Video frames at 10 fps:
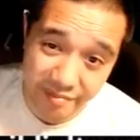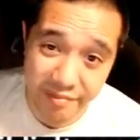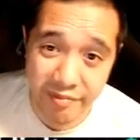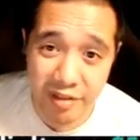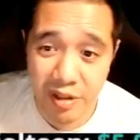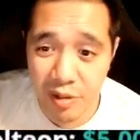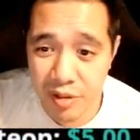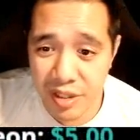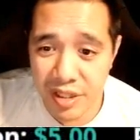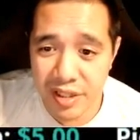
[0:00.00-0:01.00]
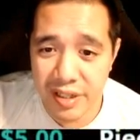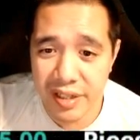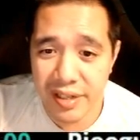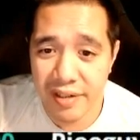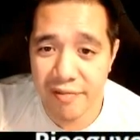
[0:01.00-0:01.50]
reduce
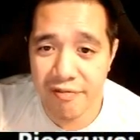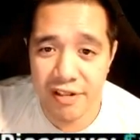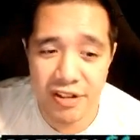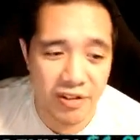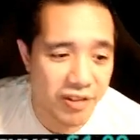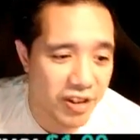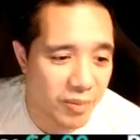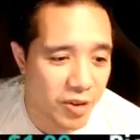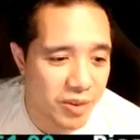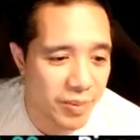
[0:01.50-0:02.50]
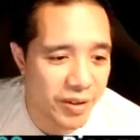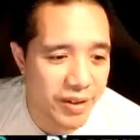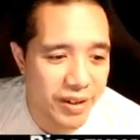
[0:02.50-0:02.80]
the freeze on Theomos a bit.